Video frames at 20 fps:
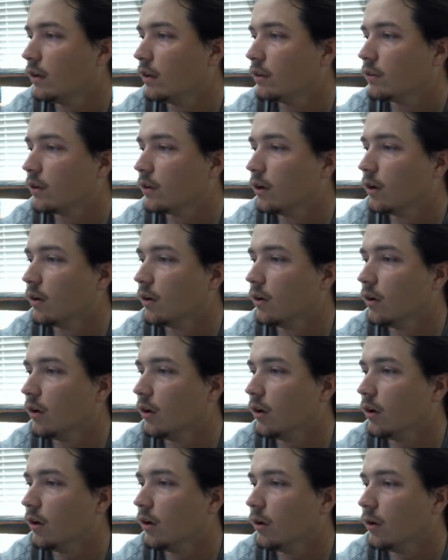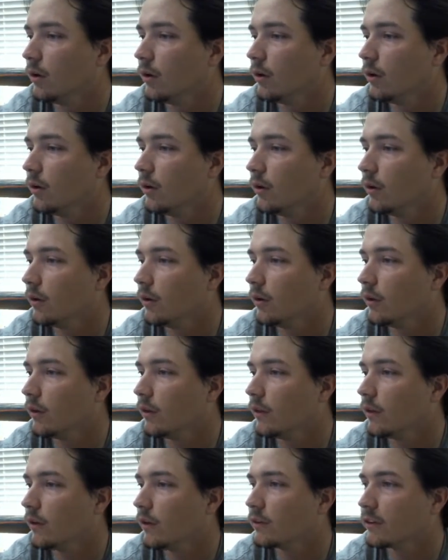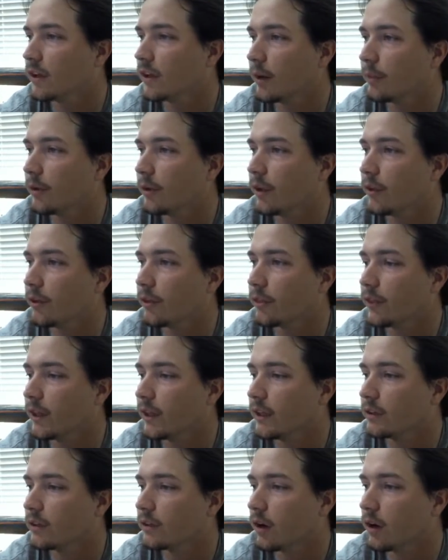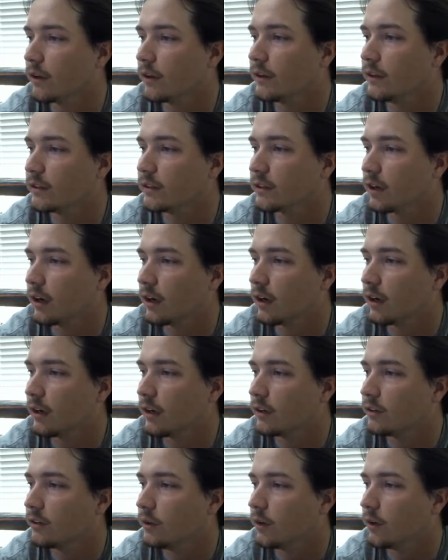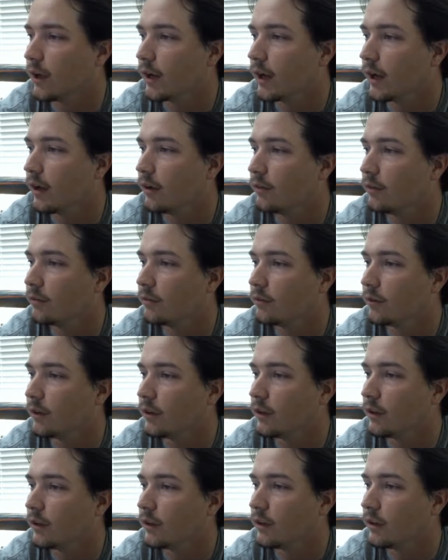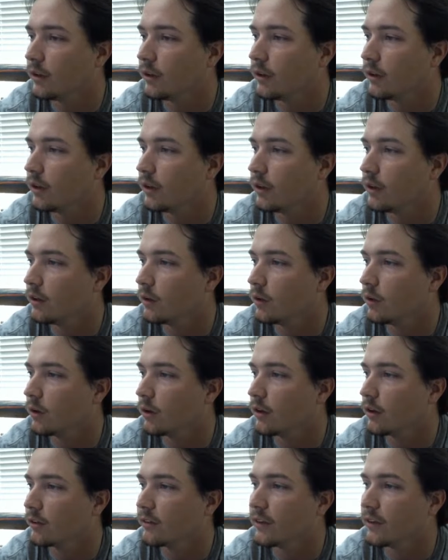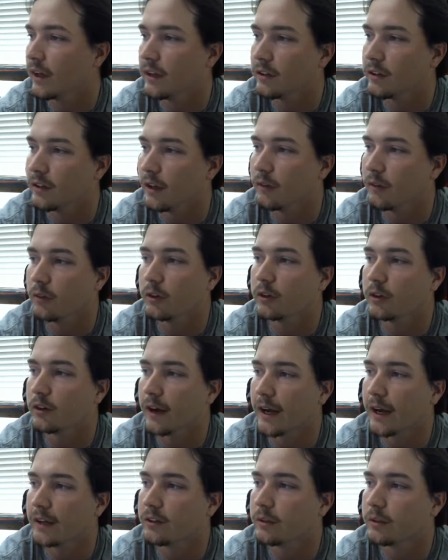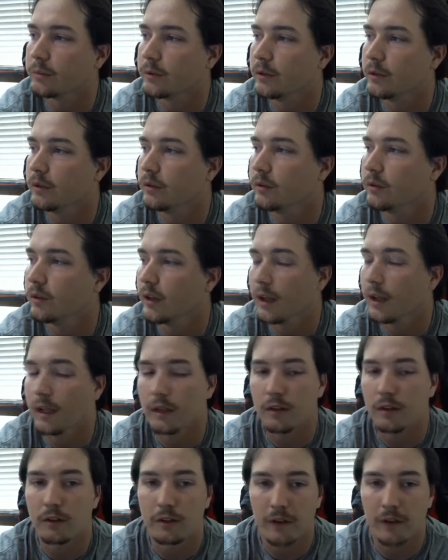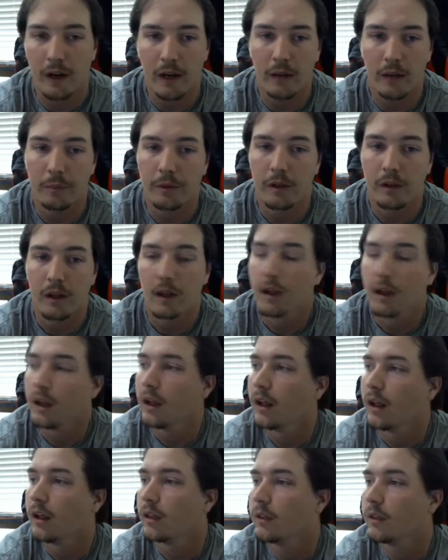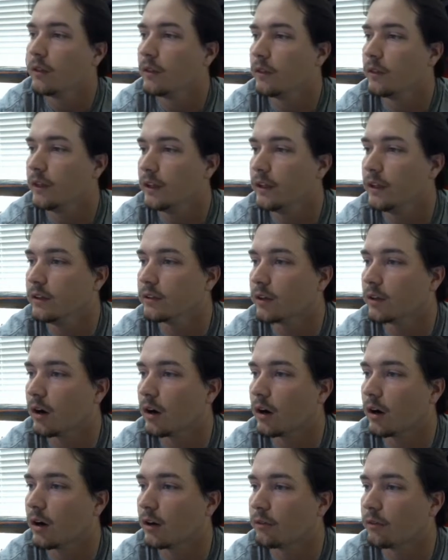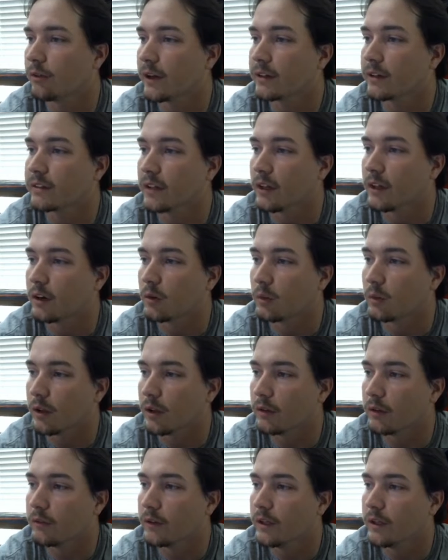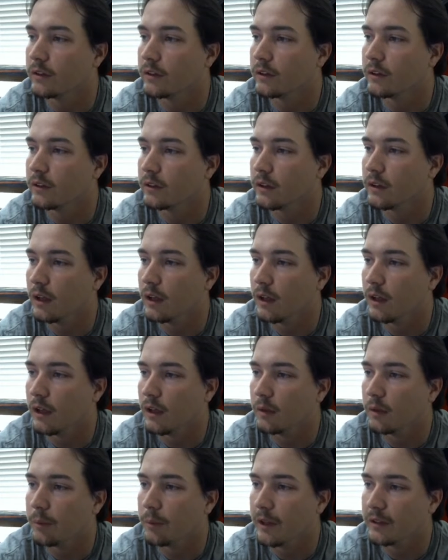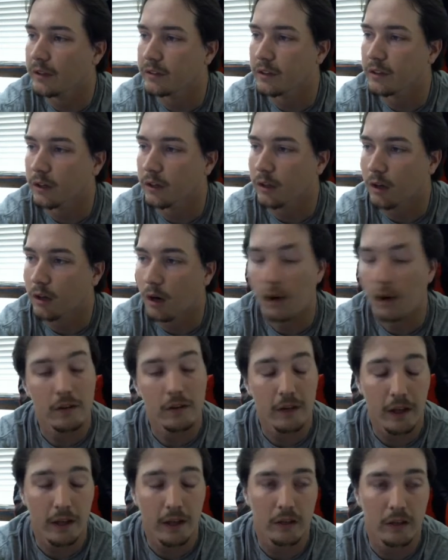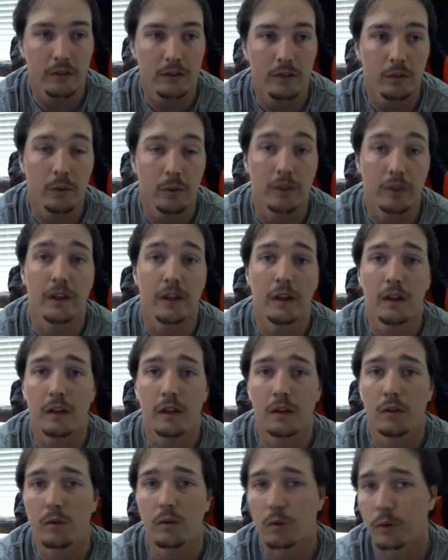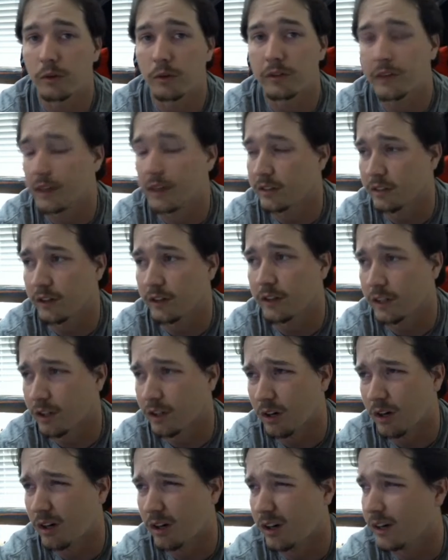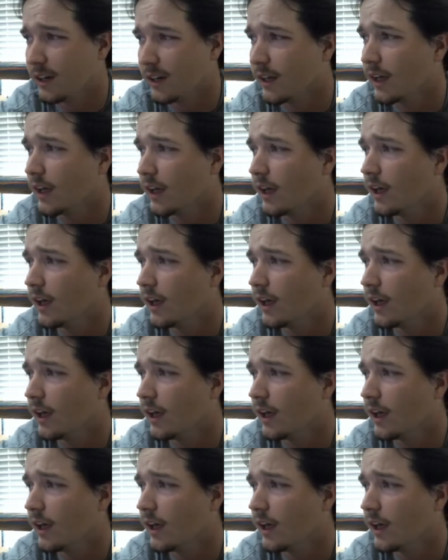So there's a couple other things on these cards. You have your stage level, your attribute, and your type. These are effects that are relevant based on card text with it. Rules text on the card,